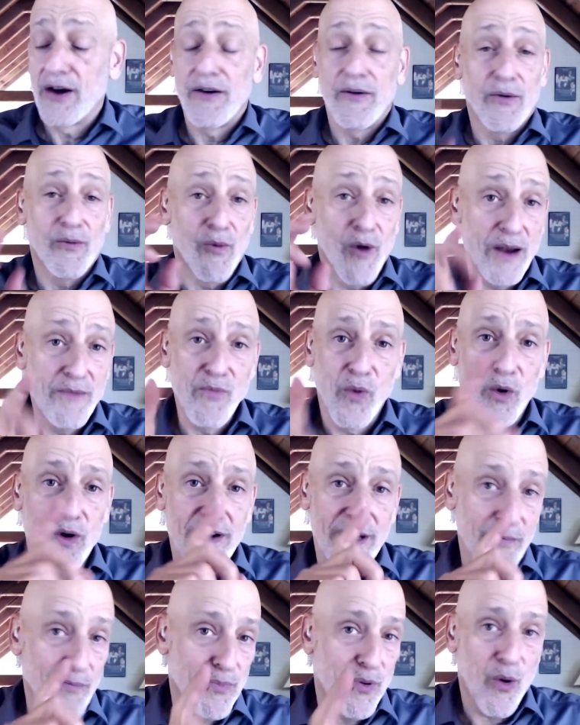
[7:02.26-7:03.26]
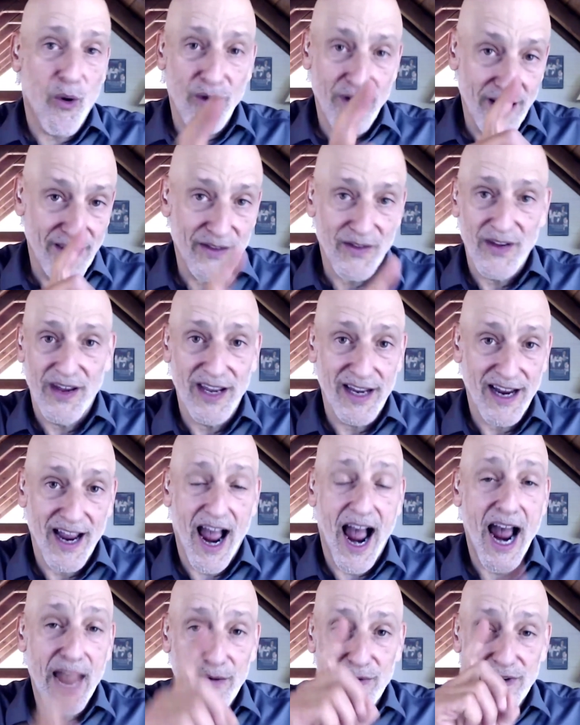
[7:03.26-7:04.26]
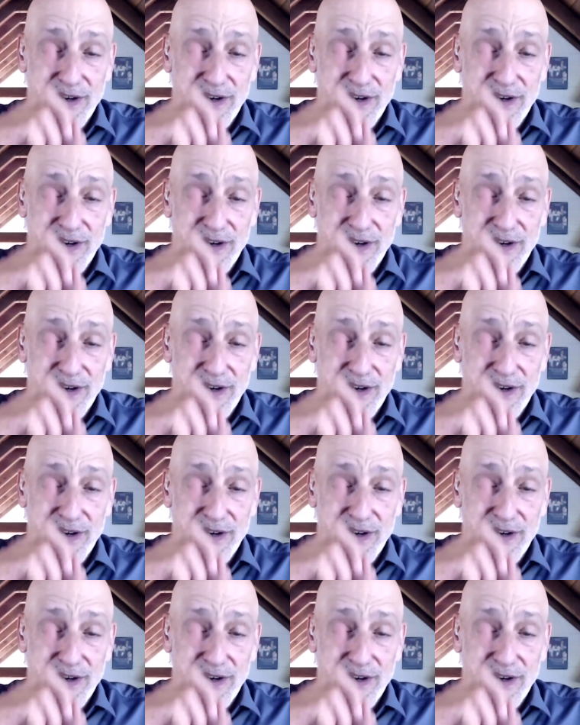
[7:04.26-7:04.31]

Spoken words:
One more important thing. I